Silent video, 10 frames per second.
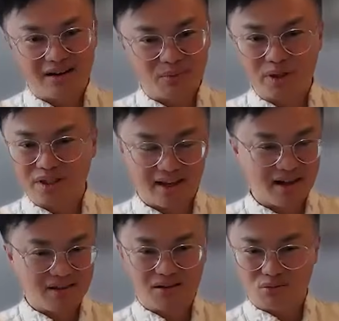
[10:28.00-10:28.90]
how to put
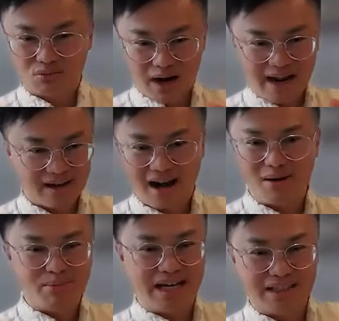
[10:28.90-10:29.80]
together the right
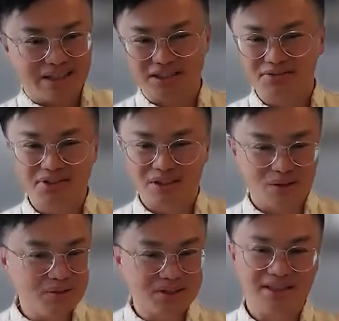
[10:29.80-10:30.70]
combination of
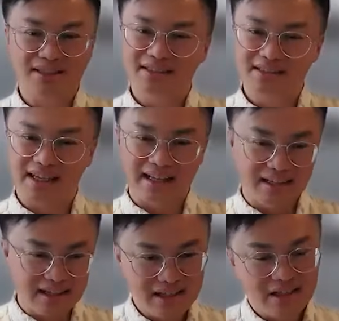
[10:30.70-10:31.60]
solutions
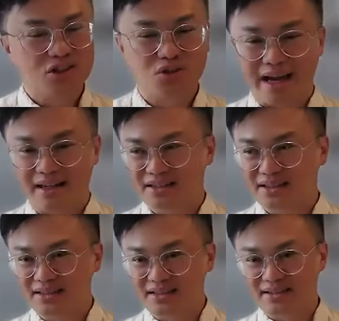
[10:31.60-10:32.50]
and
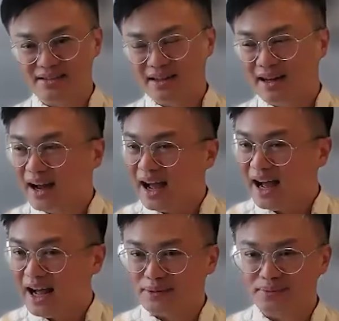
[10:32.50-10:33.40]
strategies.
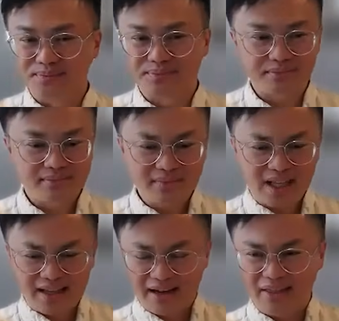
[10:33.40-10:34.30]
Um,
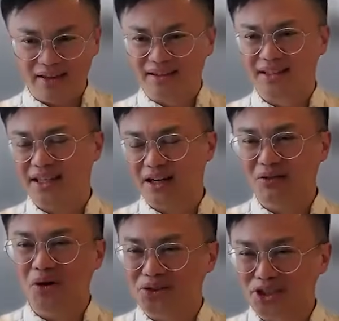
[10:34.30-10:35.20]
and I think,
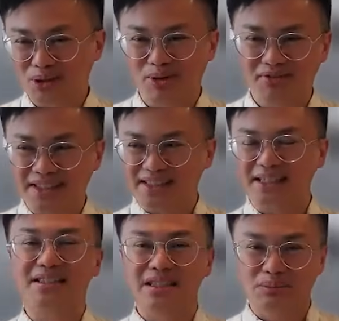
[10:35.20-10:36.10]
ownership of a
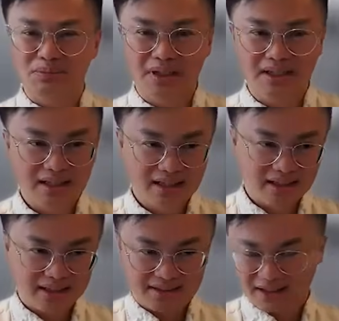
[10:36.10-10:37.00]
system
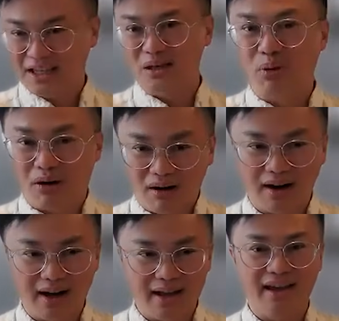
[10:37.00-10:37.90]
is a key
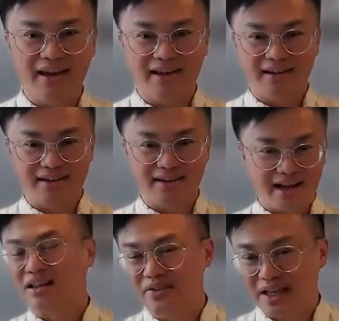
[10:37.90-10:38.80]
part in
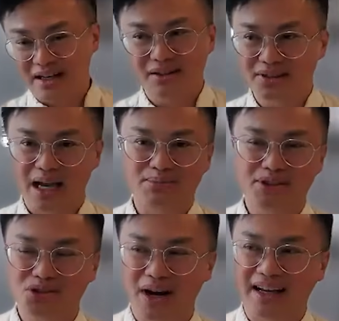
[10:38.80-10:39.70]
activating those types
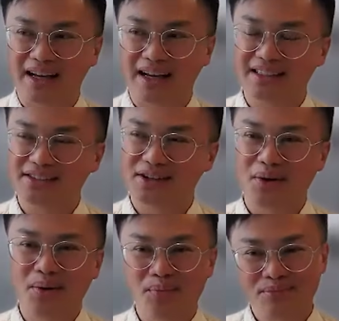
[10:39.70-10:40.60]
of strategies.
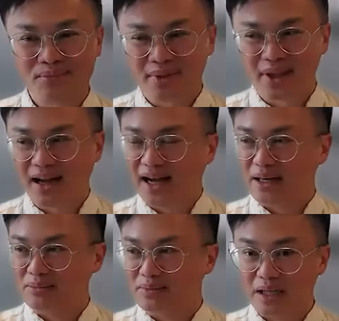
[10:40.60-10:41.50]

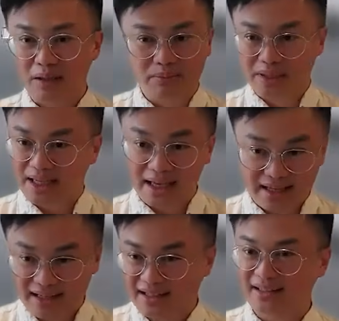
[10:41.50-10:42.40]
But
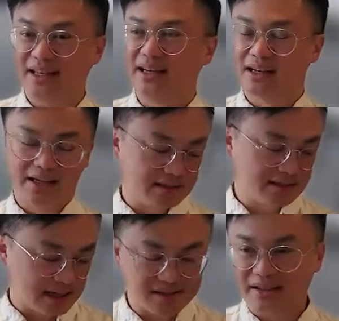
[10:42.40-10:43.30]
again, like
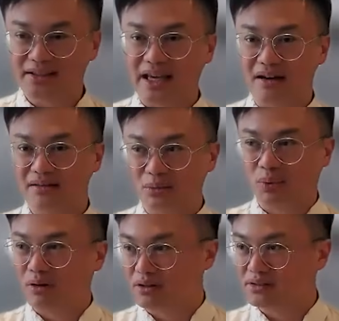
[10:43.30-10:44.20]
it's not to discount the
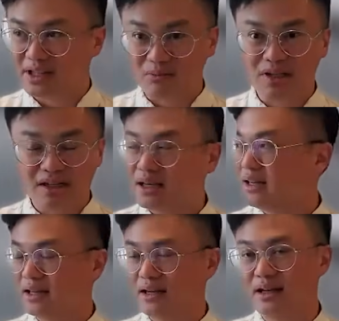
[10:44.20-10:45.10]
partners that we
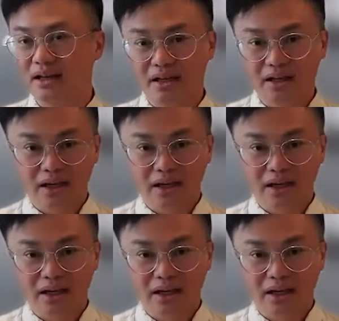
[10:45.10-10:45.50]
need in